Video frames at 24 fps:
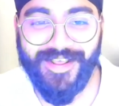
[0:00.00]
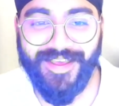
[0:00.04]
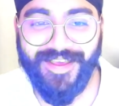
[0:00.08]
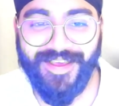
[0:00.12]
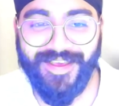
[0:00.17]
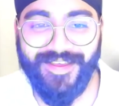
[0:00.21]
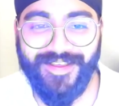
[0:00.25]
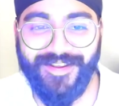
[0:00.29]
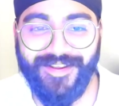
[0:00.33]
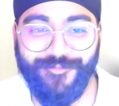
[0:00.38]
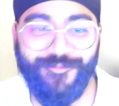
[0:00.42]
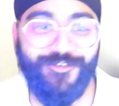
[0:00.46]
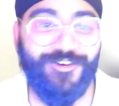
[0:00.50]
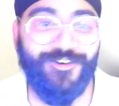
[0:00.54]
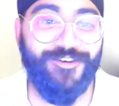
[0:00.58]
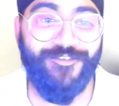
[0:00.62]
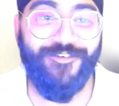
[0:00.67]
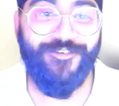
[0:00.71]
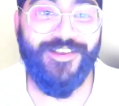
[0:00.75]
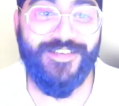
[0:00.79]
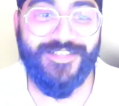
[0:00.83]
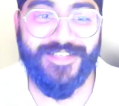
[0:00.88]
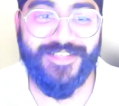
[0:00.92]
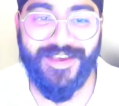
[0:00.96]
and really,
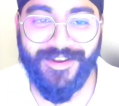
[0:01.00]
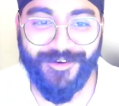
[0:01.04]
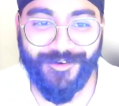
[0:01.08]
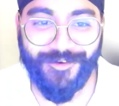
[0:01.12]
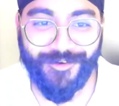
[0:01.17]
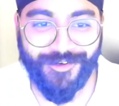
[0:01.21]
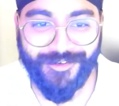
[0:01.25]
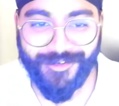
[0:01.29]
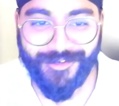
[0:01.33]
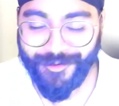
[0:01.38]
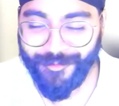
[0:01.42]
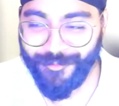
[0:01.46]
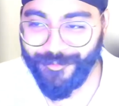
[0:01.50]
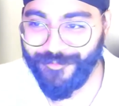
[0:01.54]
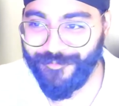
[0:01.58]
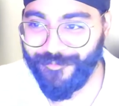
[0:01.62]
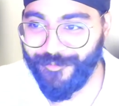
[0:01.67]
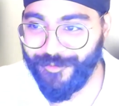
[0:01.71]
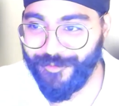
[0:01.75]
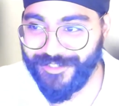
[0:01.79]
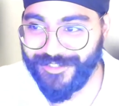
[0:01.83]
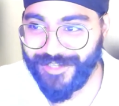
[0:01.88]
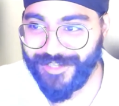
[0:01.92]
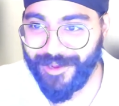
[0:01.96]
really excited to continue
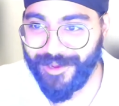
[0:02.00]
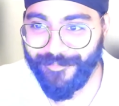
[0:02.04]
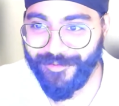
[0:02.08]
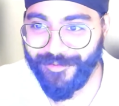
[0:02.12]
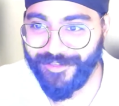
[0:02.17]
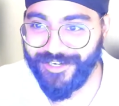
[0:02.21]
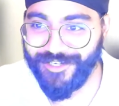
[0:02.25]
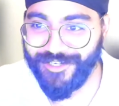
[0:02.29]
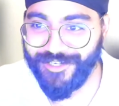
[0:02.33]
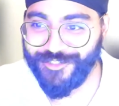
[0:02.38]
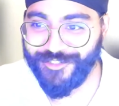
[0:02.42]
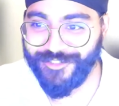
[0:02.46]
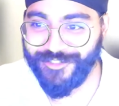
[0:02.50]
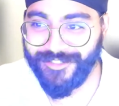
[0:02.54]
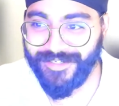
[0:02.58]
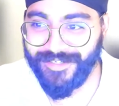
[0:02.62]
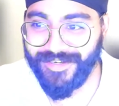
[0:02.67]
for this application,